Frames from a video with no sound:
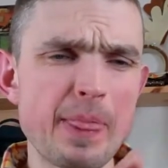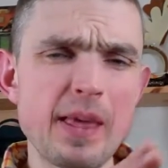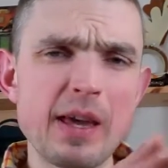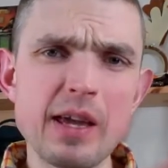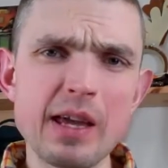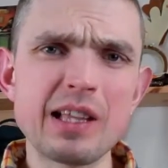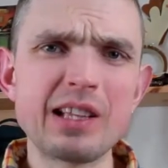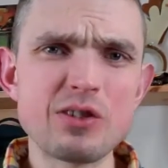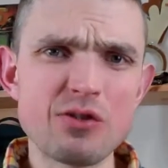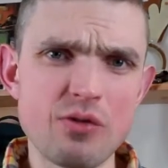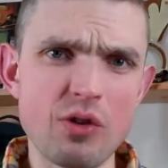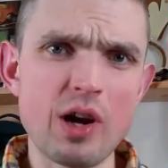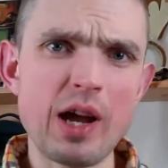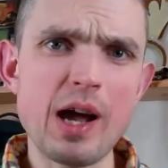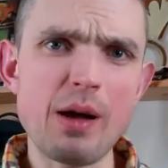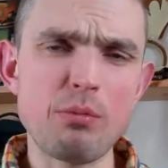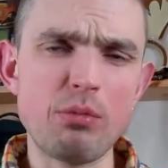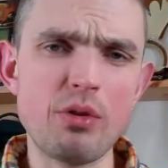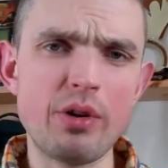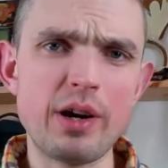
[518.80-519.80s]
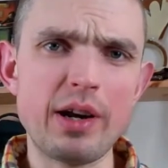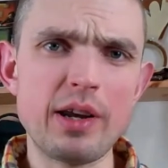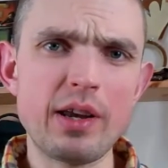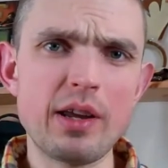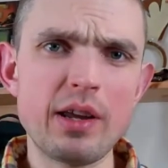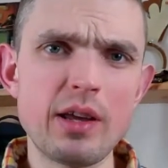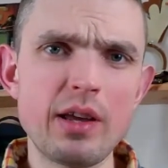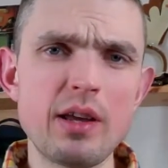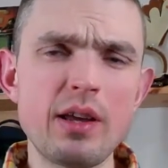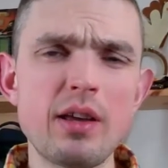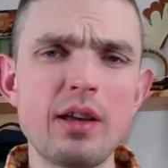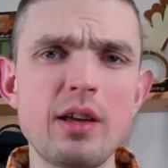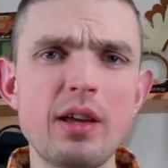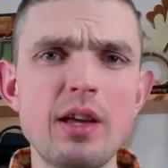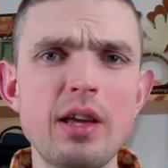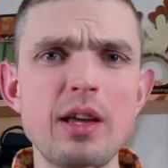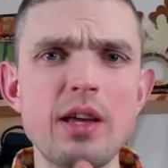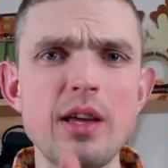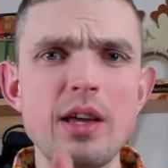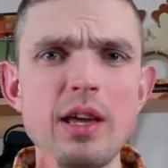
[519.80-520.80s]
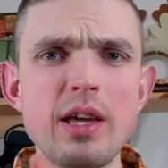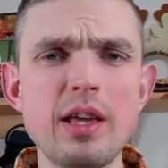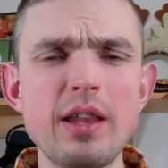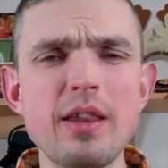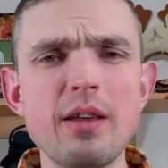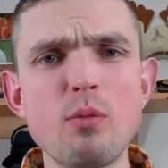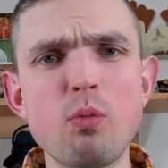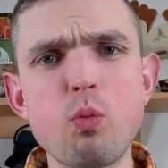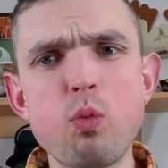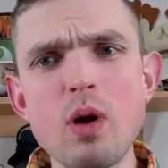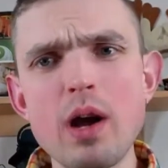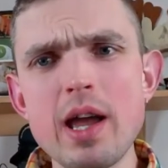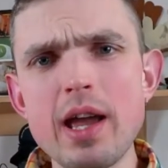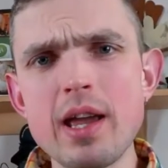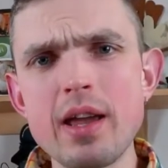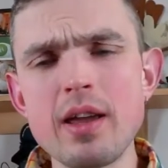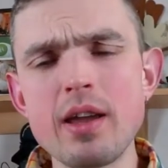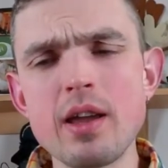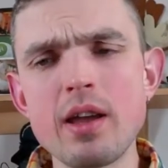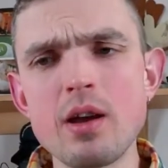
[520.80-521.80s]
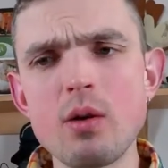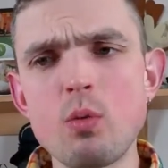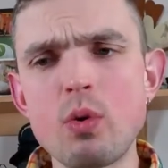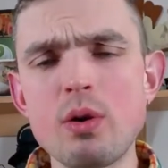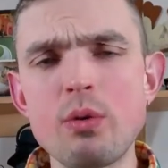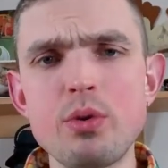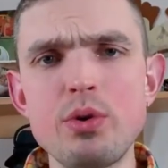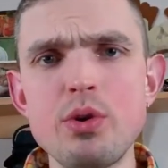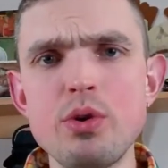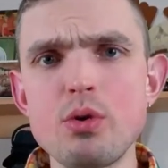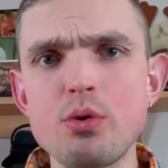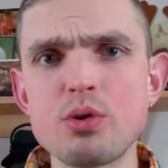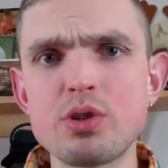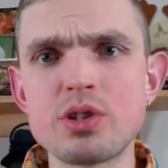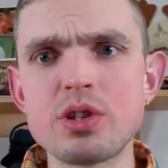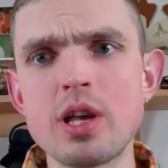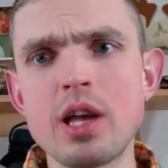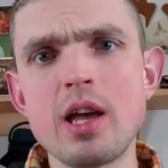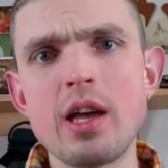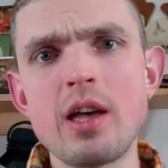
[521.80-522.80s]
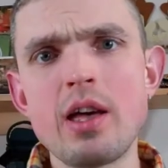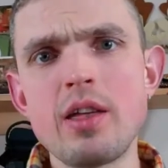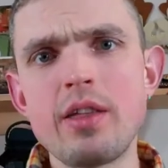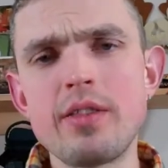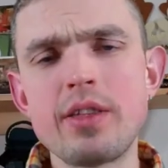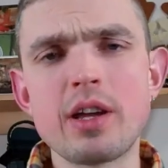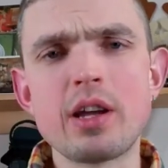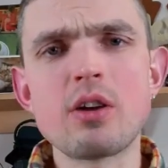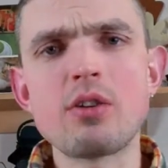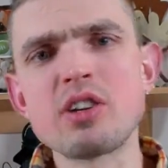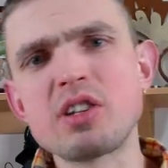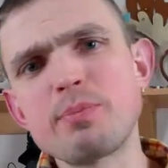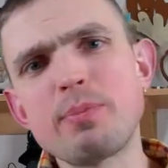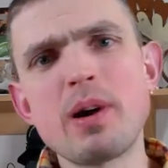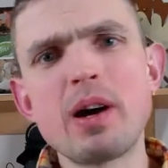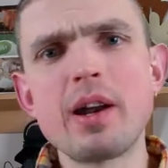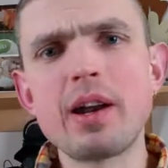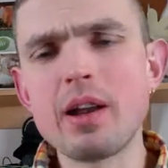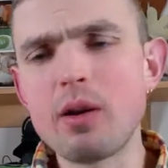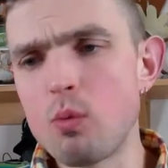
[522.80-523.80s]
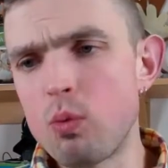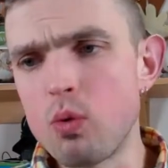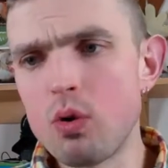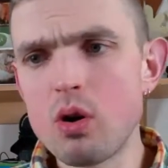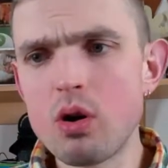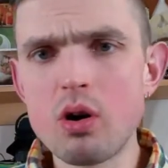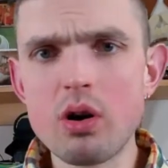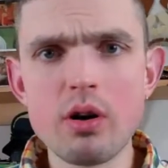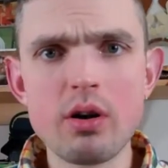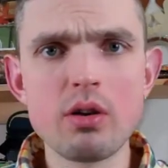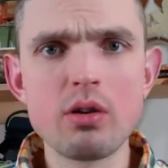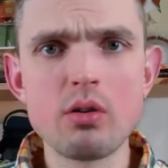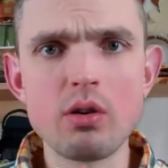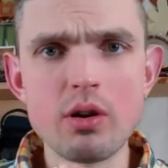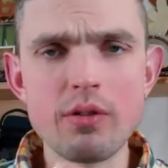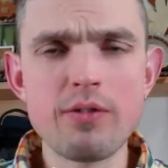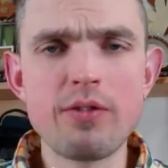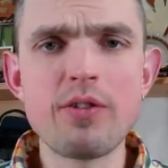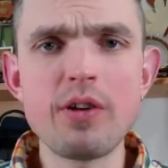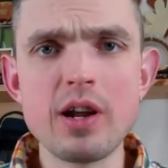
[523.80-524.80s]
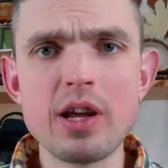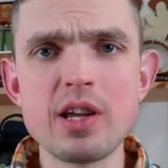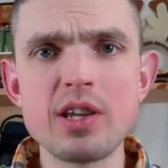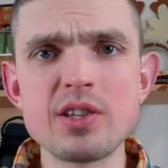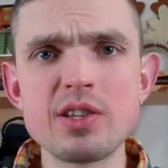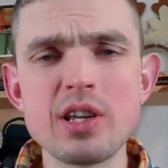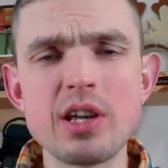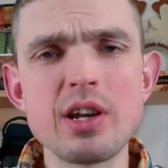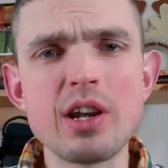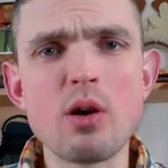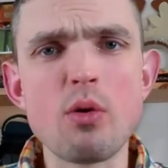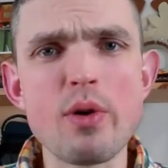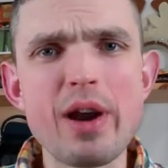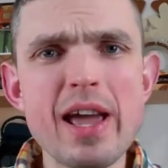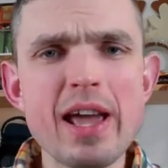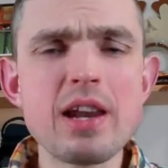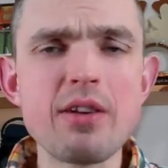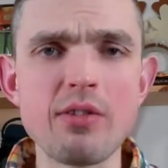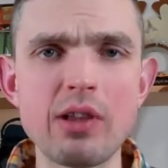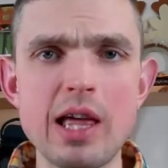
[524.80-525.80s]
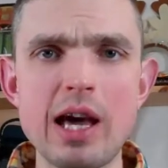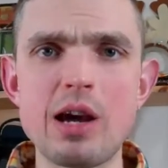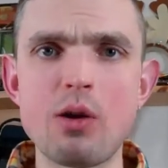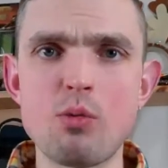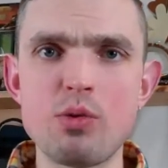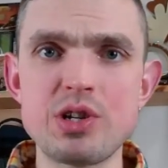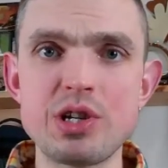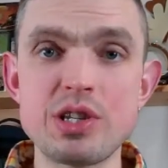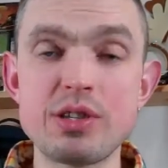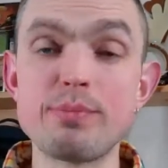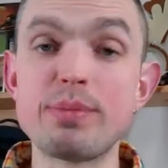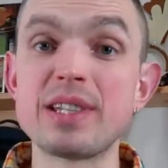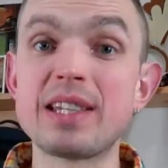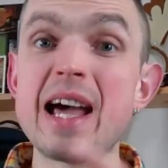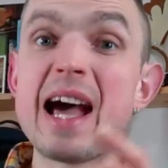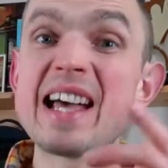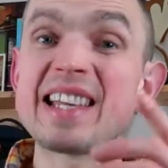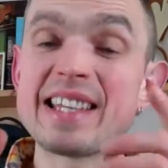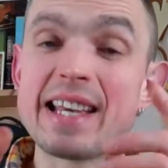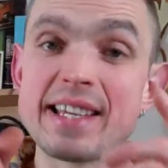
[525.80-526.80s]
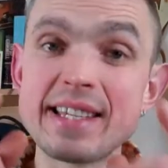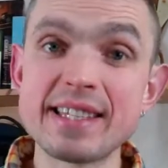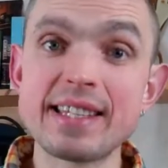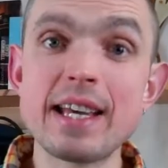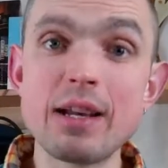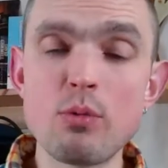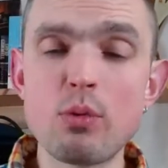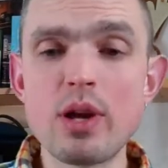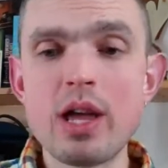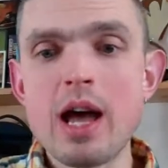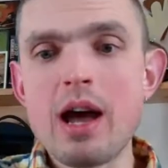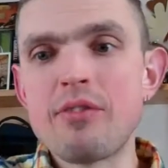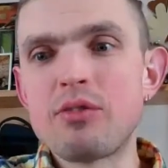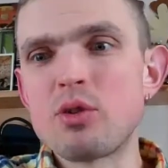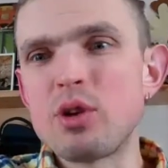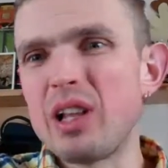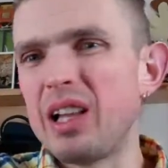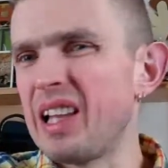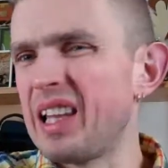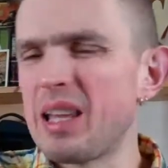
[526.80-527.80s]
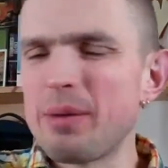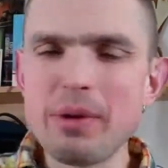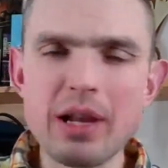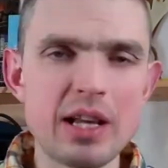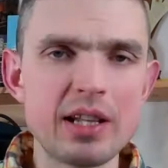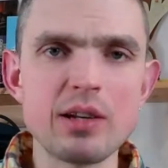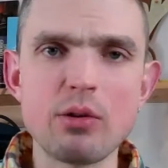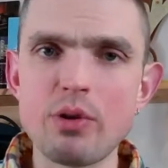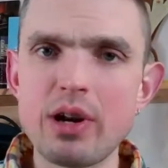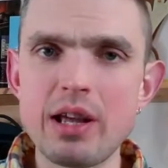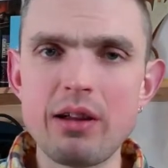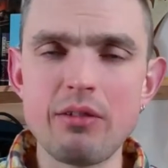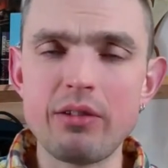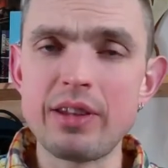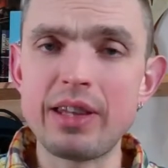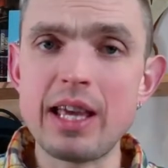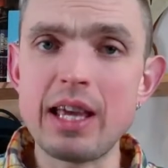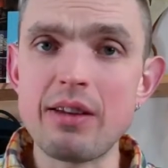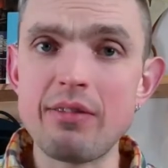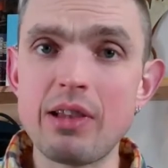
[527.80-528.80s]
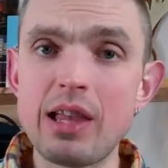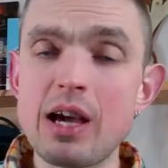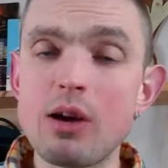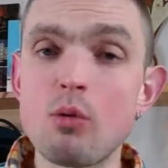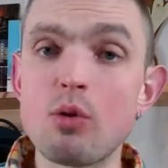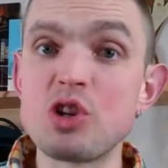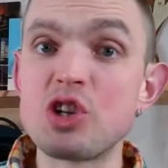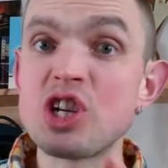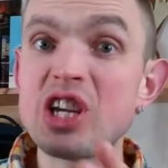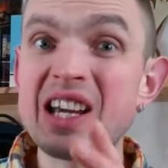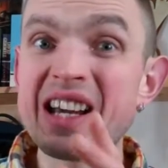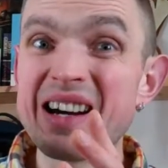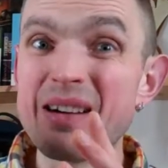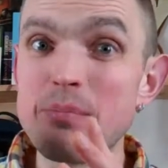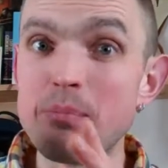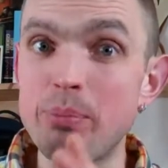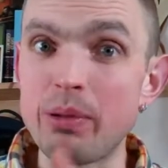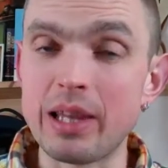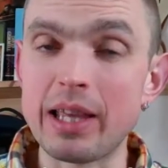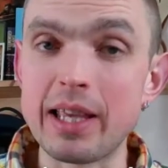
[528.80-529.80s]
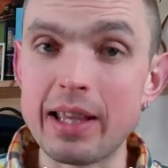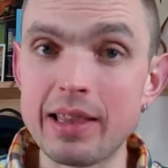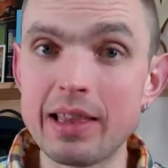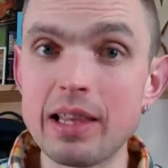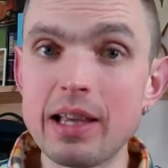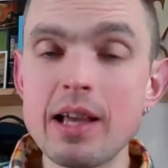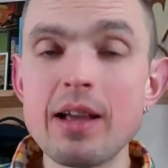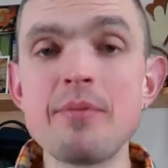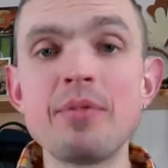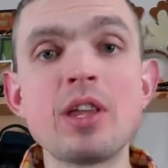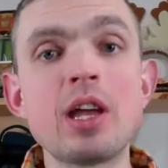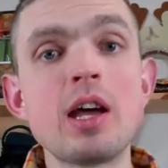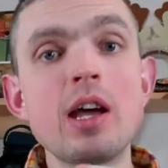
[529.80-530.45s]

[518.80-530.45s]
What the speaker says: English vocabulary in a way we would use the corresponding word or phrase in our native languages. But as I said, we have to eliminate our native language completely.